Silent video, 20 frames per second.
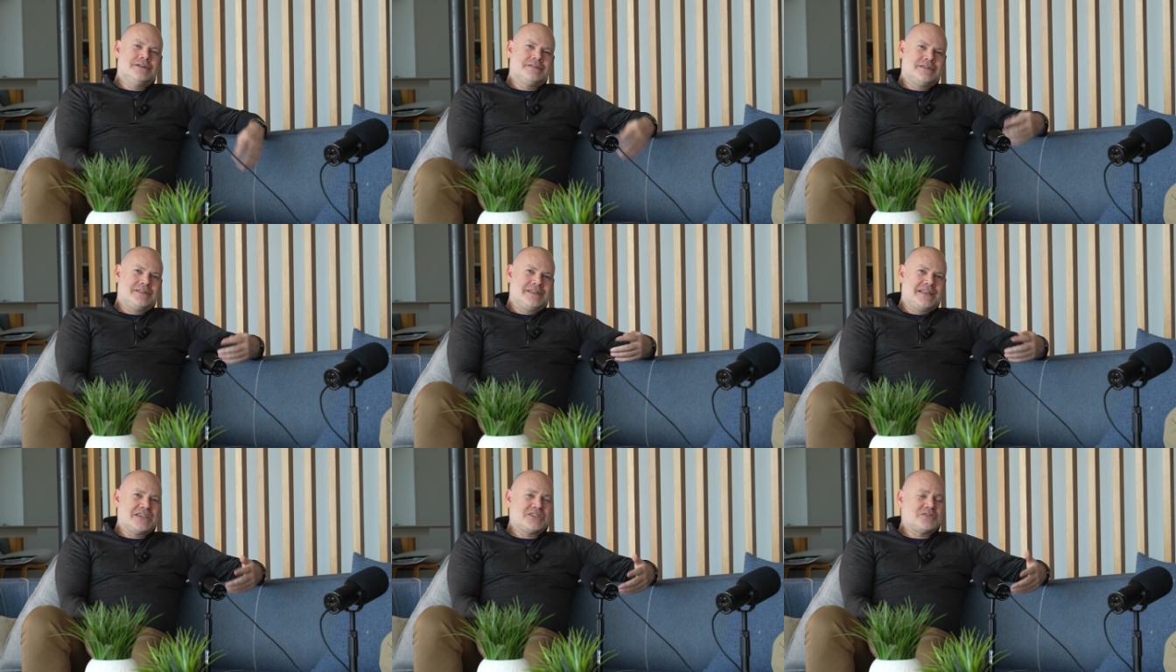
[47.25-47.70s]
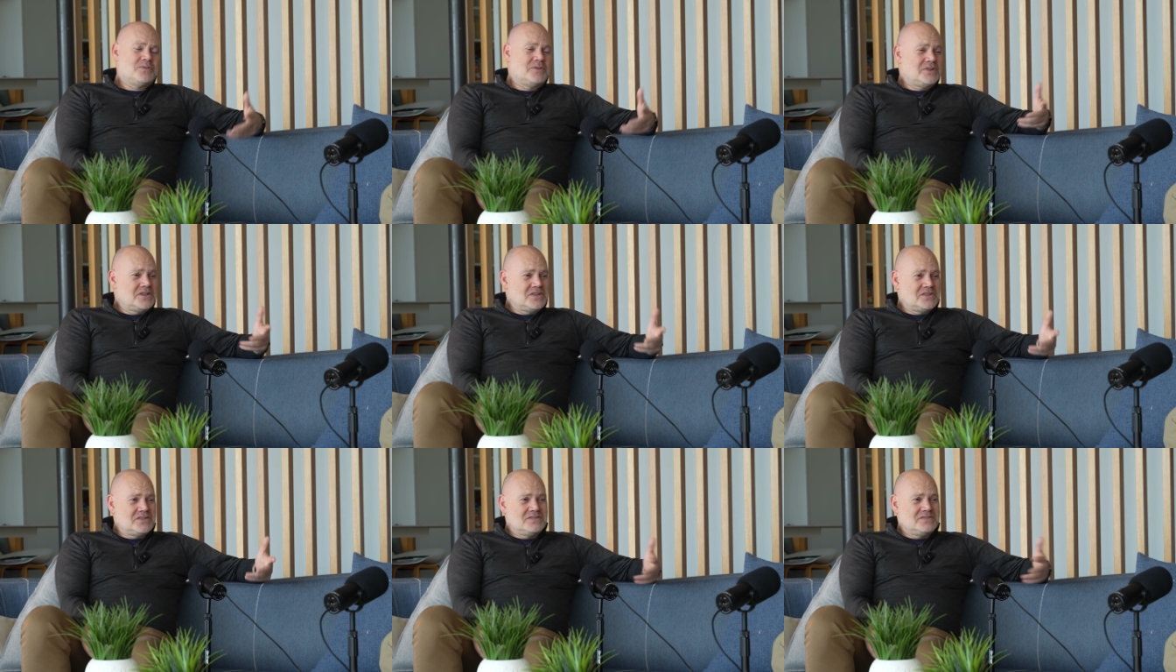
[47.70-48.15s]
The next
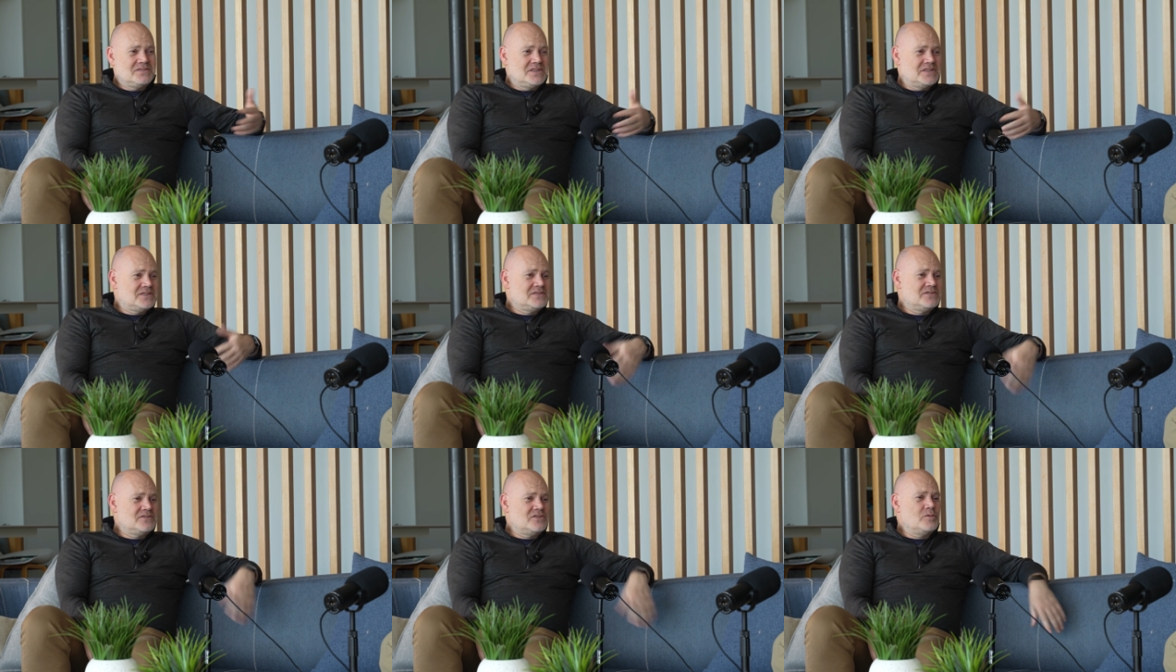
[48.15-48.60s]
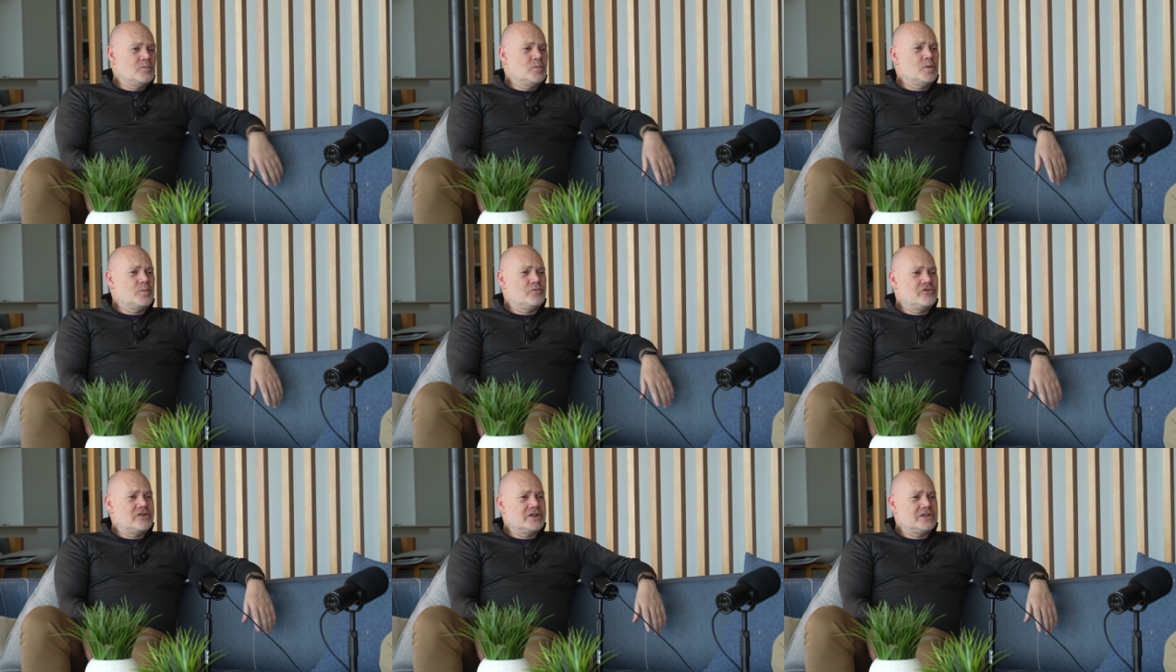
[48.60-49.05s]
one is
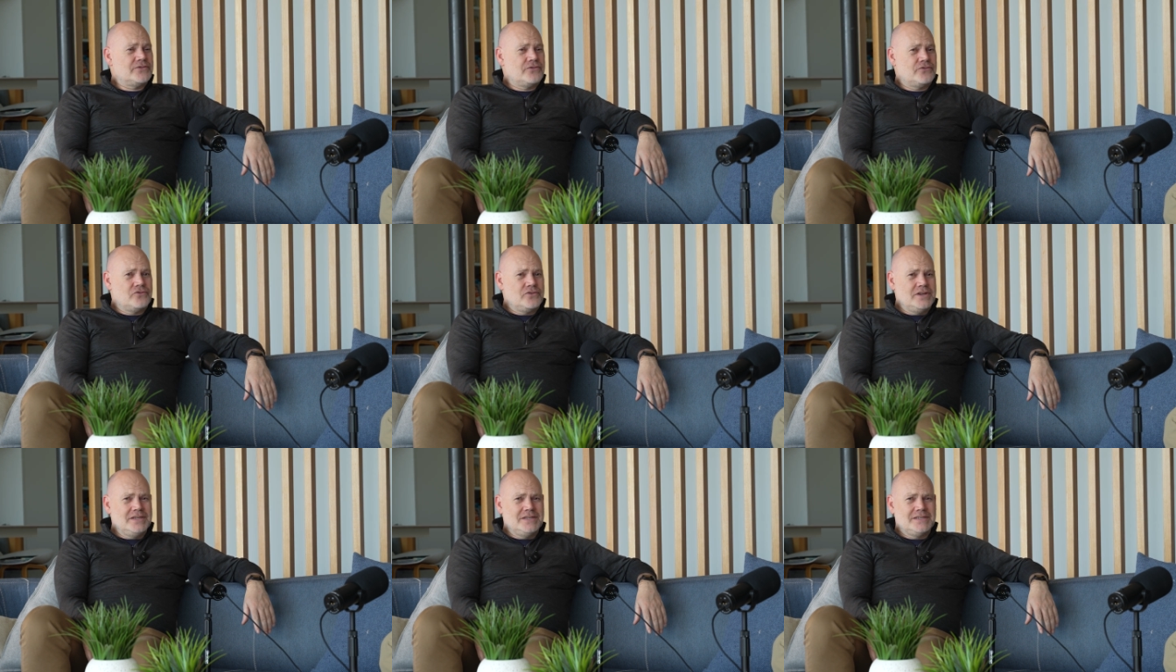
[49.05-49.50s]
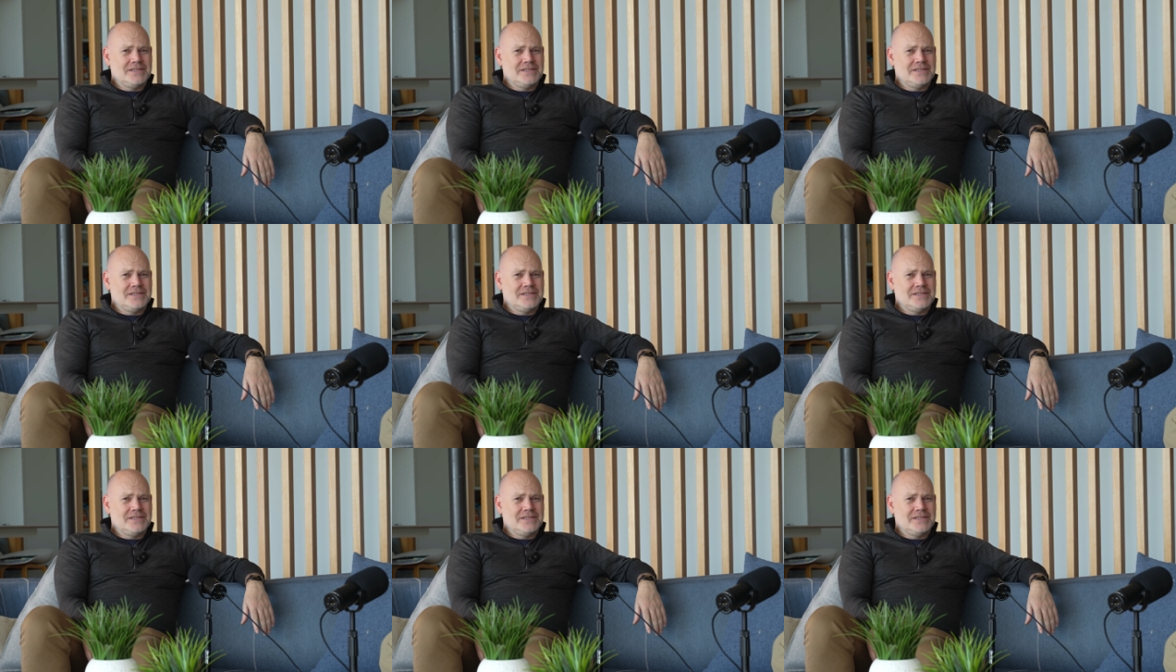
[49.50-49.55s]
thermal bridge free.